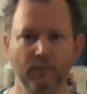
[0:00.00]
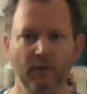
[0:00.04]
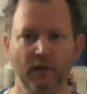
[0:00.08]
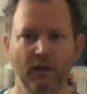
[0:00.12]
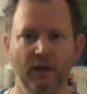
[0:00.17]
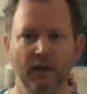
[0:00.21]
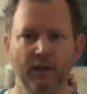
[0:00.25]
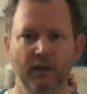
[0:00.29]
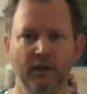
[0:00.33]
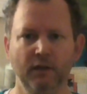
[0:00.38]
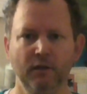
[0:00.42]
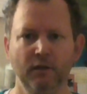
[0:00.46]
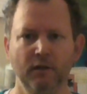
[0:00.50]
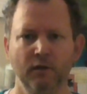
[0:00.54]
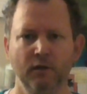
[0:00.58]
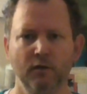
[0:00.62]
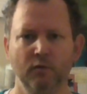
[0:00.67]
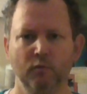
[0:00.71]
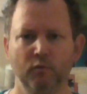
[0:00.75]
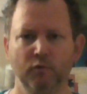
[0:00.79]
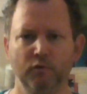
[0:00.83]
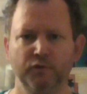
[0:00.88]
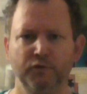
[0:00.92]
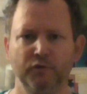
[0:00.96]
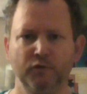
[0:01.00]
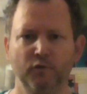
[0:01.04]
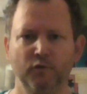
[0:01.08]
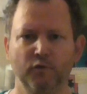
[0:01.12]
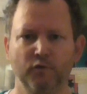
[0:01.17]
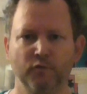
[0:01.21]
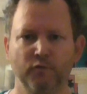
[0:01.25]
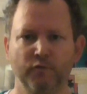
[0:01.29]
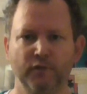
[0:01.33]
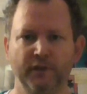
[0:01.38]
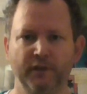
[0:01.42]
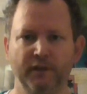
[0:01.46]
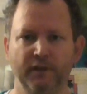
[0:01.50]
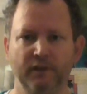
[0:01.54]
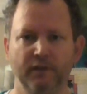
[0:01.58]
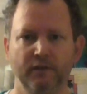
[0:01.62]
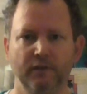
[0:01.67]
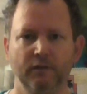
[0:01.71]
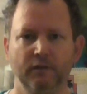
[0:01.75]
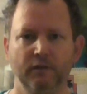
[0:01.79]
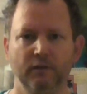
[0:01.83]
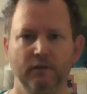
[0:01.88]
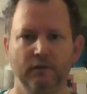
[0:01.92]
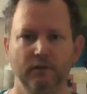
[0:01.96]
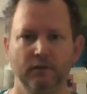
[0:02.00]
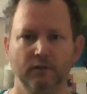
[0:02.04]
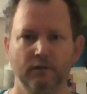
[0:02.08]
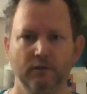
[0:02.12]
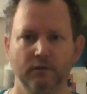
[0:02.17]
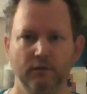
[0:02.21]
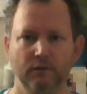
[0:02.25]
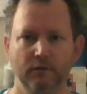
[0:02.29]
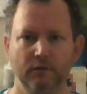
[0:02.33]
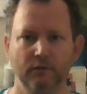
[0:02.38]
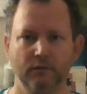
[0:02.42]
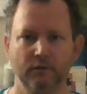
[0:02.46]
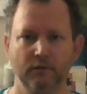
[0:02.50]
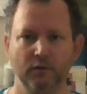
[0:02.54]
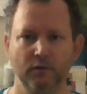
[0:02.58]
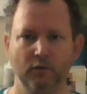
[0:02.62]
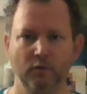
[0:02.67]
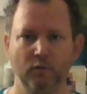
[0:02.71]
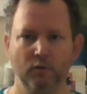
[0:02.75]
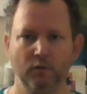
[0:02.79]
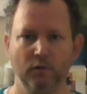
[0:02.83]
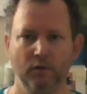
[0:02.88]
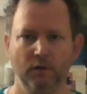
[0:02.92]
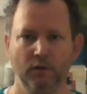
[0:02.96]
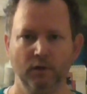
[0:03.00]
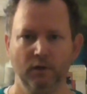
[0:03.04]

Okay? We'll do 3. So,